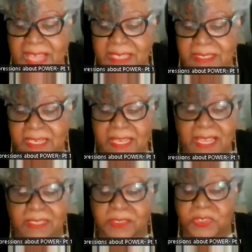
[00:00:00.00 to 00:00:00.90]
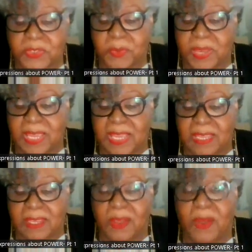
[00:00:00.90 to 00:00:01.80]
had held
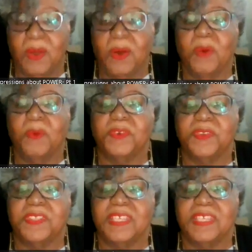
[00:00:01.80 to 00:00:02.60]
sway over